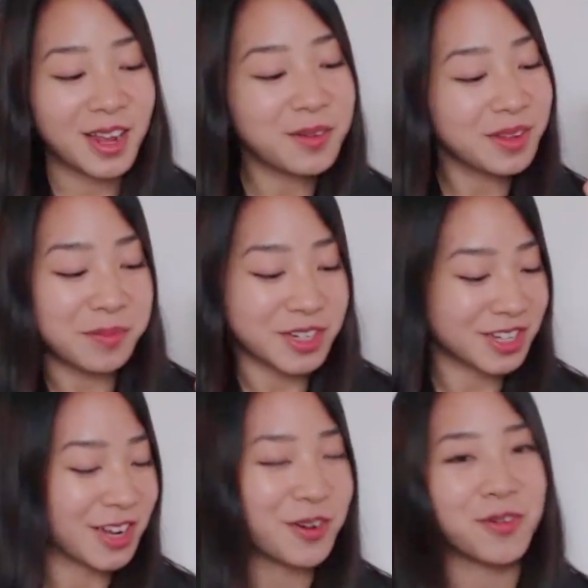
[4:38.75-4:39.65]
I don't think much
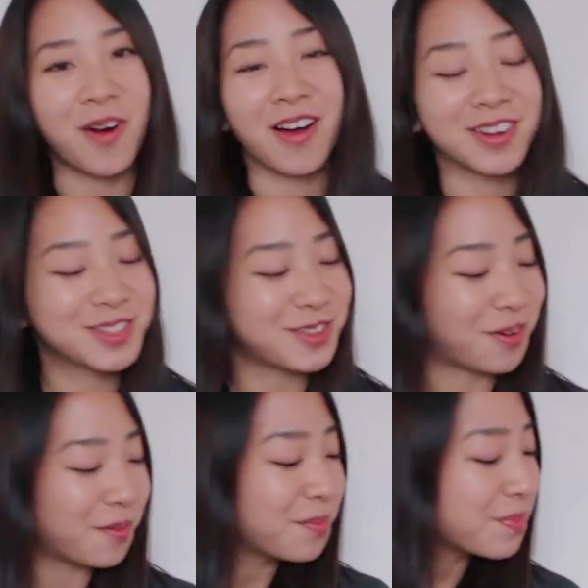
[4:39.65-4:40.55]
can go wrong.
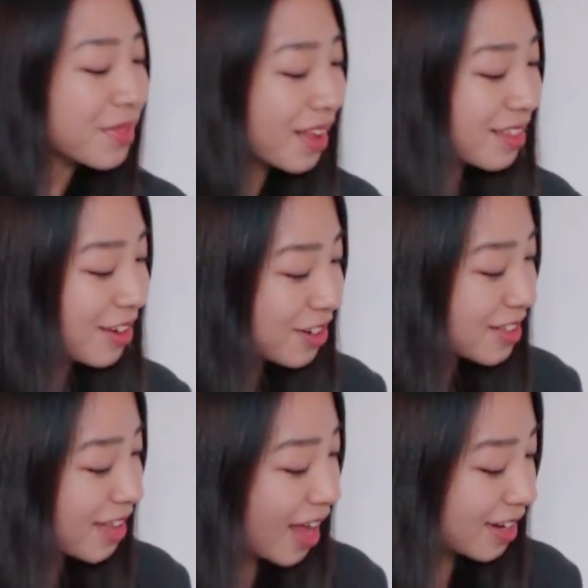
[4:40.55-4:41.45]
So there's
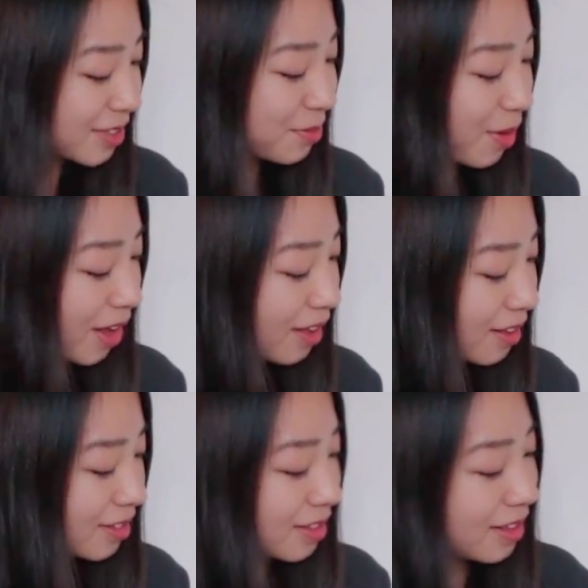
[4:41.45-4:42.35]
that as
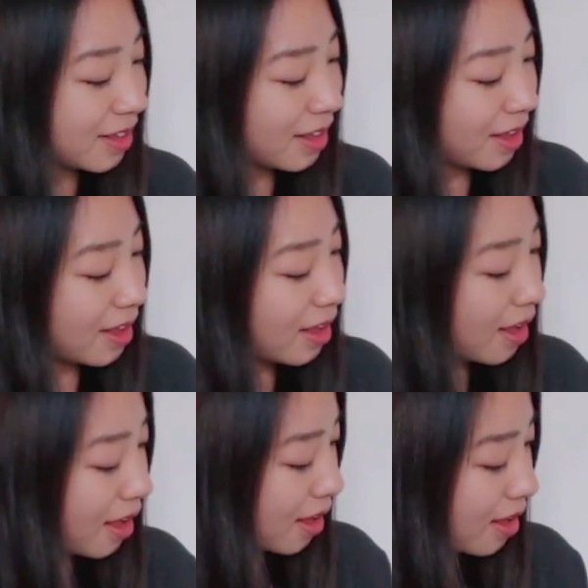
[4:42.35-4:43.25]
well.
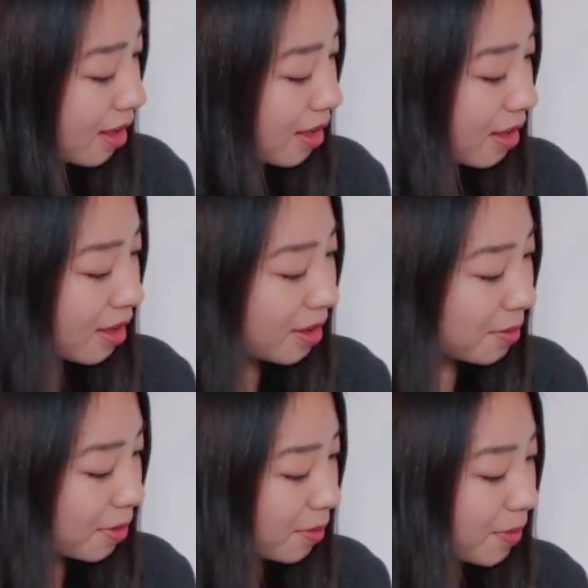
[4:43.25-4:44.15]

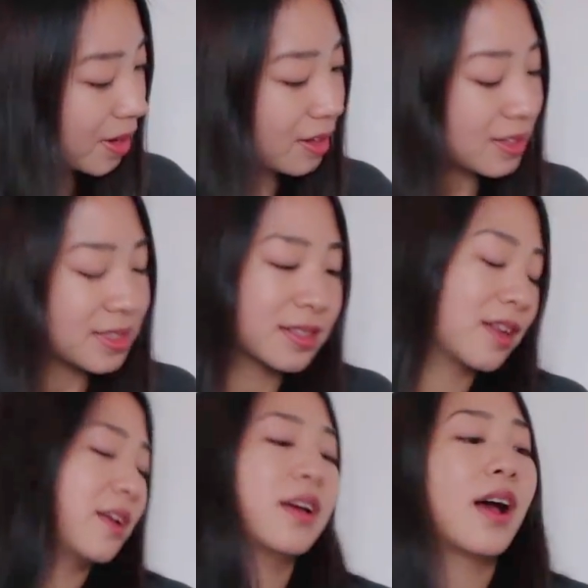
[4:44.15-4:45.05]
What else?
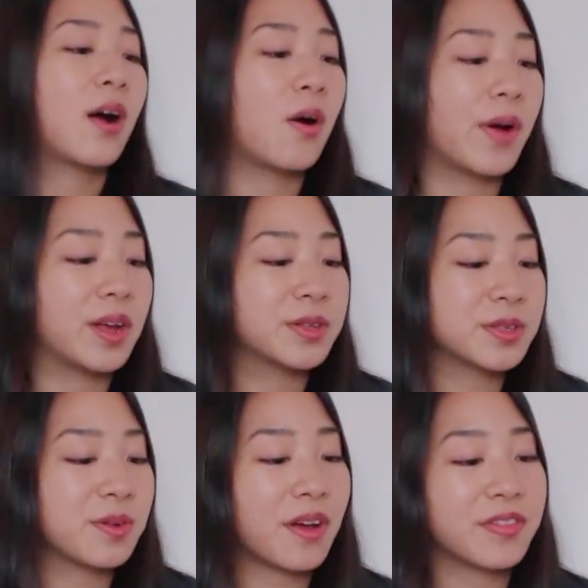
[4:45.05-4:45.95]
Oh, I
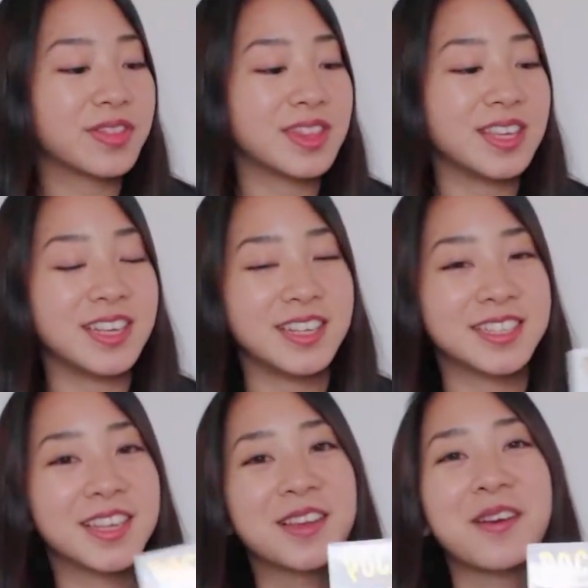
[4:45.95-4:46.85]
also got these
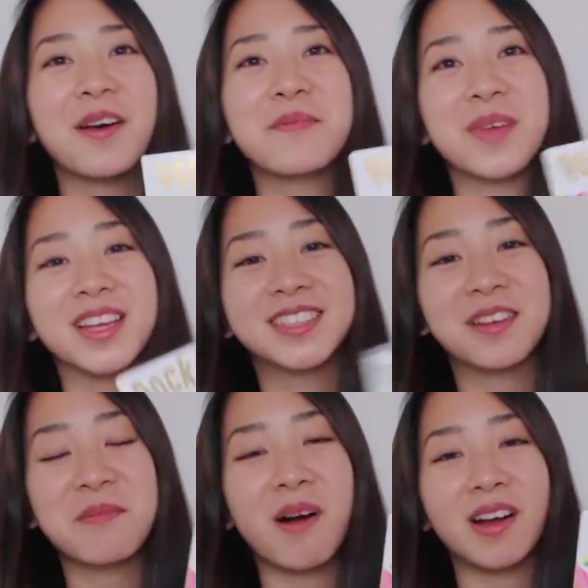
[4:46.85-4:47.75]

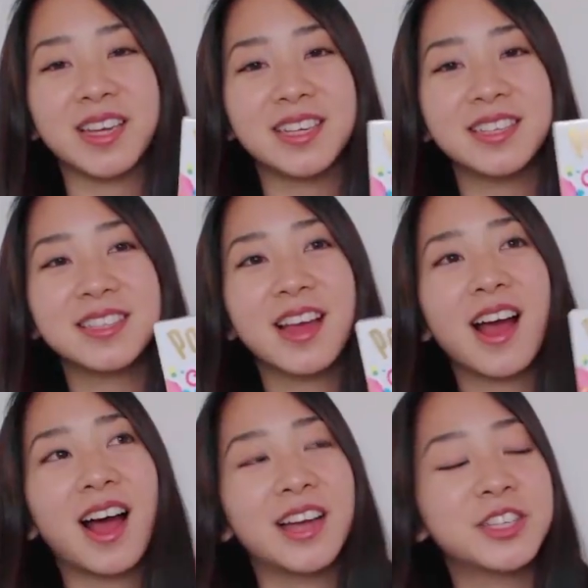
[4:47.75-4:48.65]
amazing Pockies.
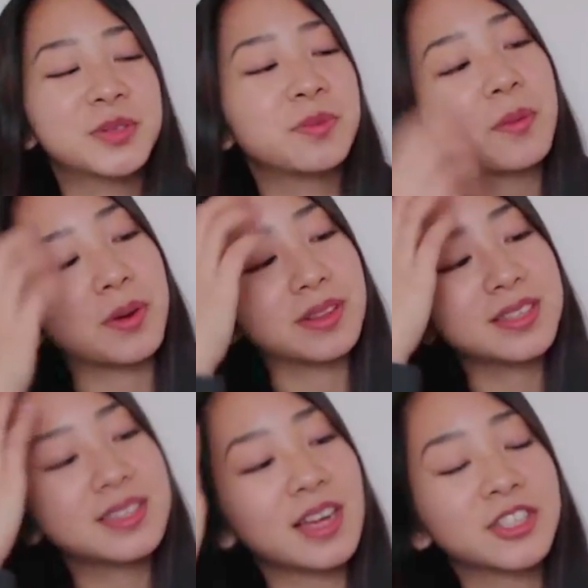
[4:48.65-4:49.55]
I just remembered,
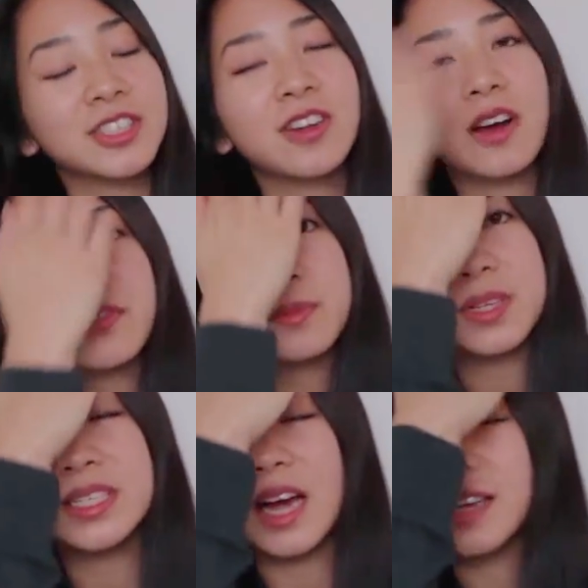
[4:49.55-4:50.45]
this is actually not from
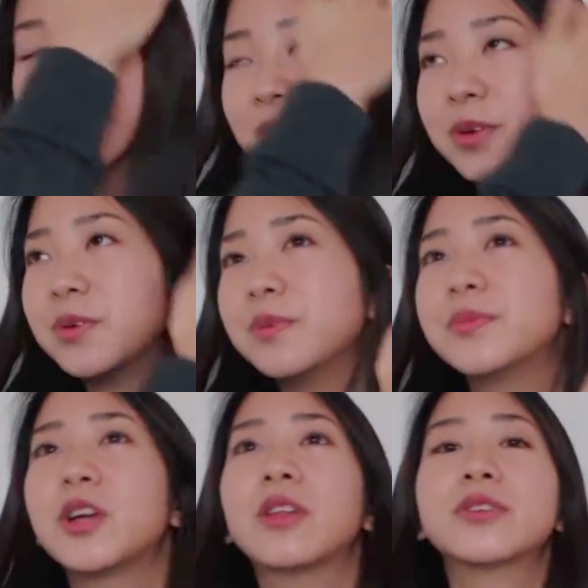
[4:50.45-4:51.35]
the DAISO
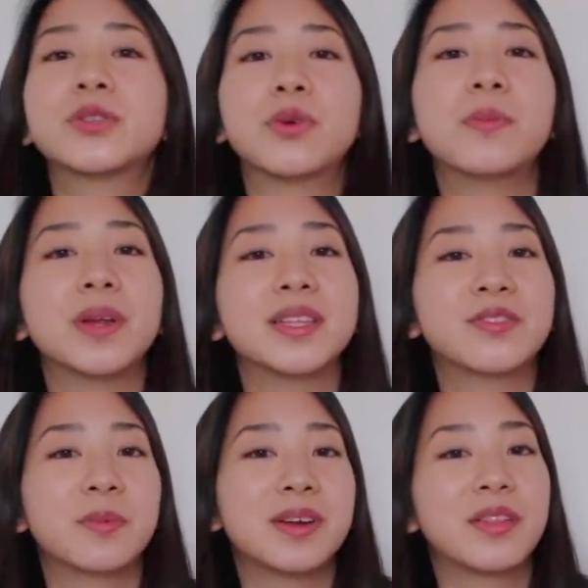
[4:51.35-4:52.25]
dollar store, but it's
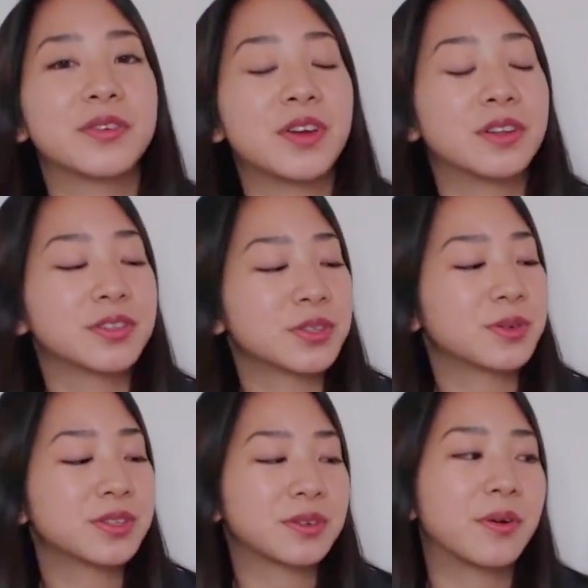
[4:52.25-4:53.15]
from another dollar
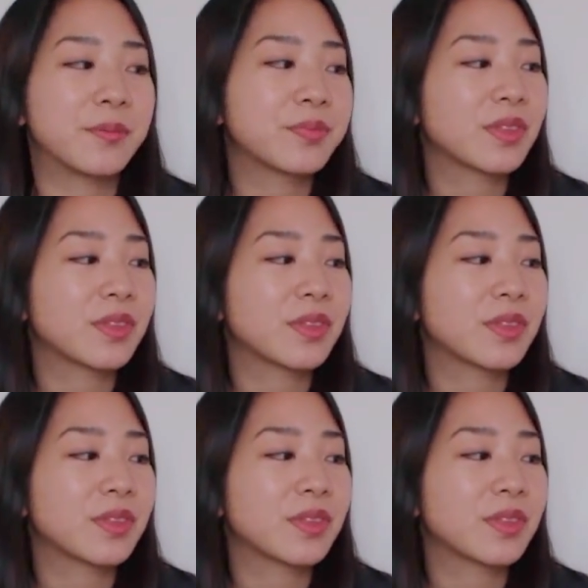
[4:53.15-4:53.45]
store, so